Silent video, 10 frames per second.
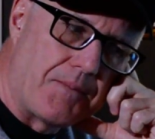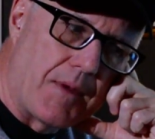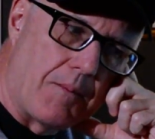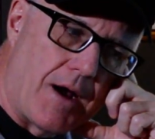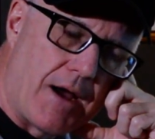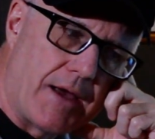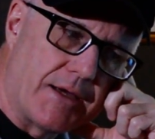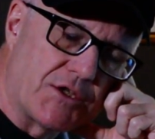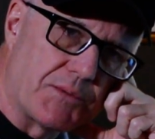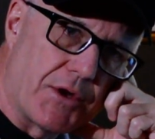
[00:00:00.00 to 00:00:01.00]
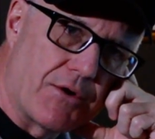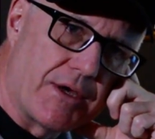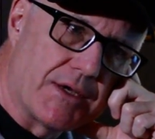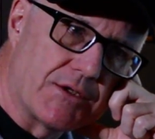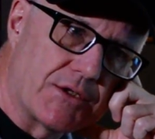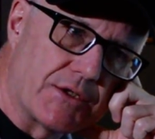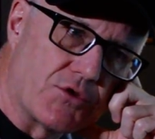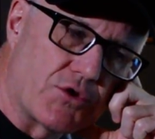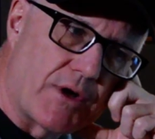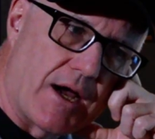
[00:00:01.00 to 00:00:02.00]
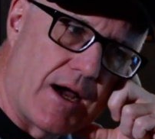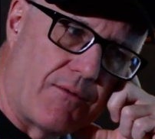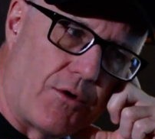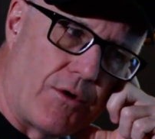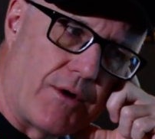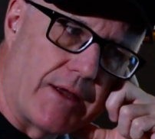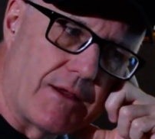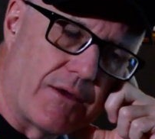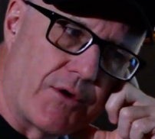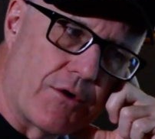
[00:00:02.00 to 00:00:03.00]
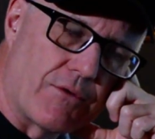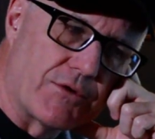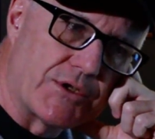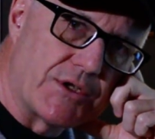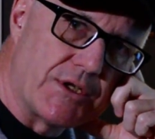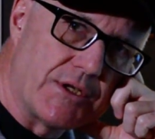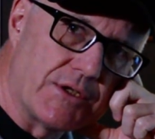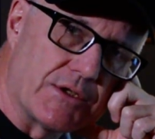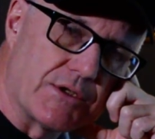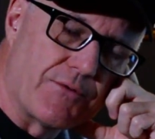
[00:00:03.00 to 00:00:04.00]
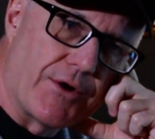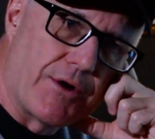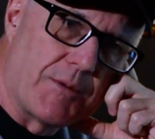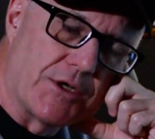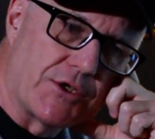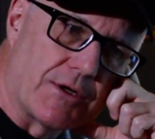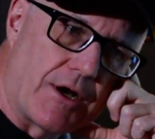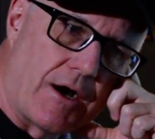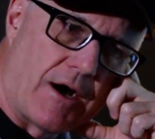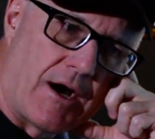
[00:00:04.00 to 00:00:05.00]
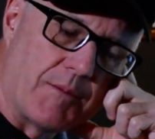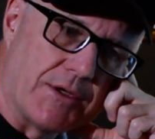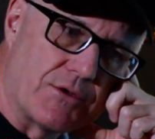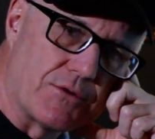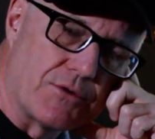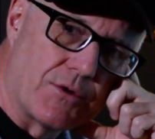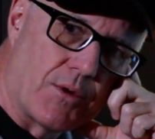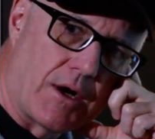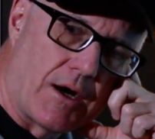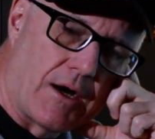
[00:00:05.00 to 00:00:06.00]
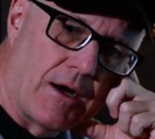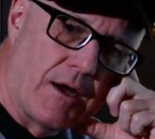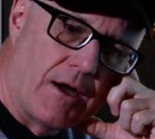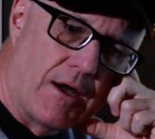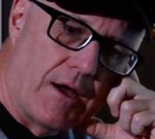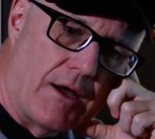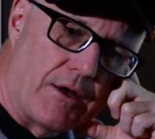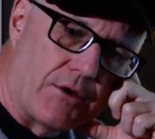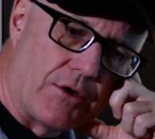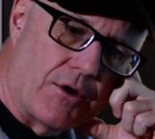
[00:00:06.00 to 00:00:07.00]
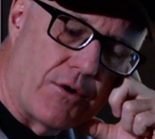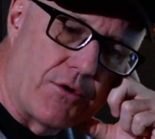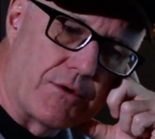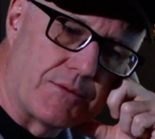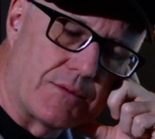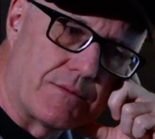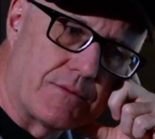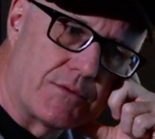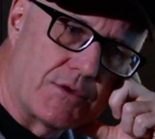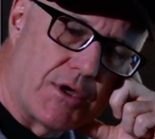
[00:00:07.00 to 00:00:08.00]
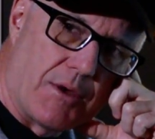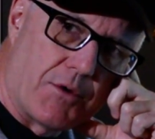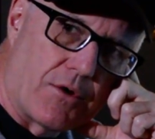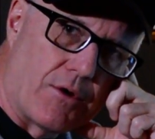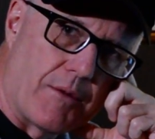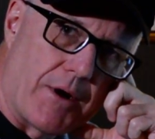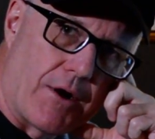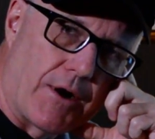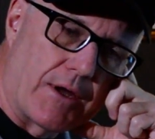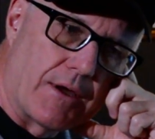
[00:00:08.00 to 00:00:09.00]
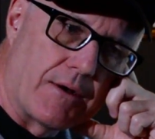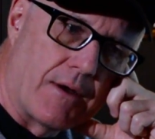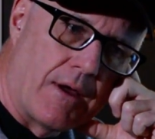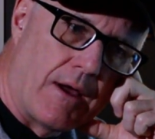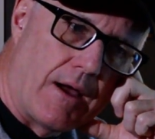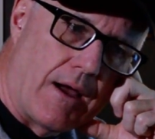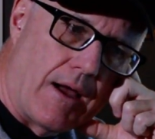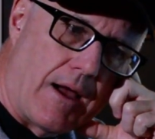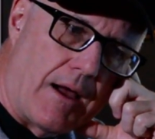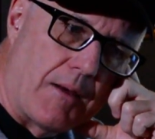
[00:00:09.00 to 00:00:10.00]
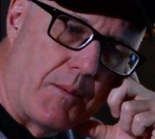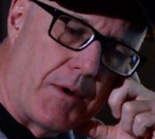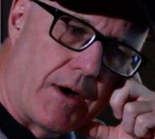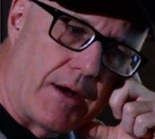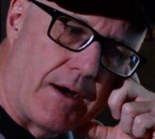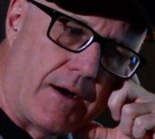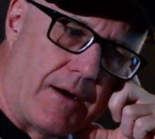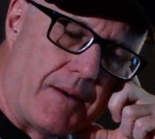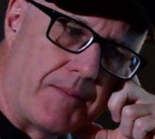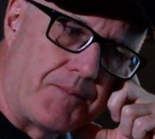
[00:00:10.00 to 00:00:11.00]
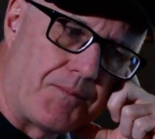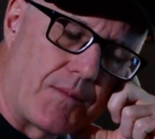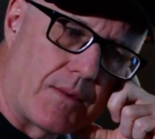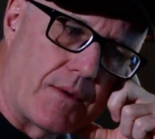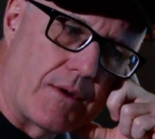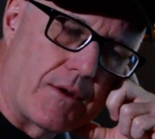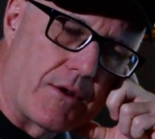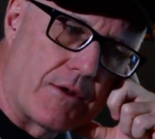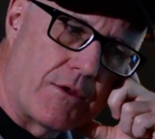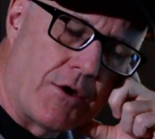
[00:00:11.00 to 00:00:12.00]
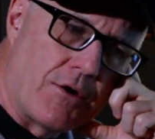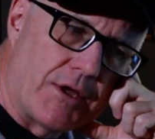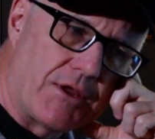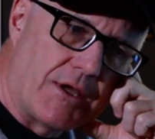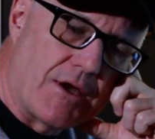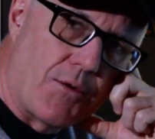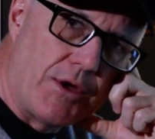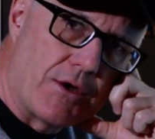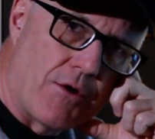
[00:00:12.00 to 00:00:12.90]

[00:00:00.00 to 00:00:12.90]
My experience in travel and living overseas is very much uncommon to, you know, your typical American. But the only thing that we can